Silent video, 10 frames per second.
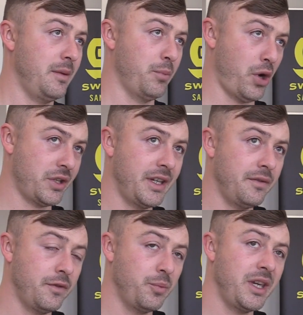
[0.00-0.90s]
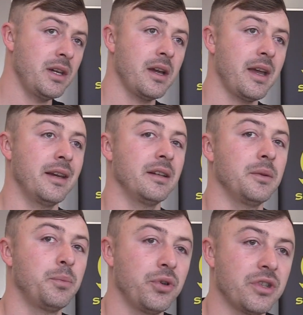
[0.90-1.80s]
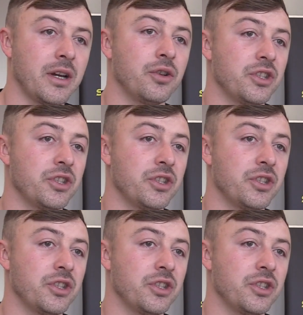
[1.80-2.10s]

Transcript: in boxing for me, and a person I could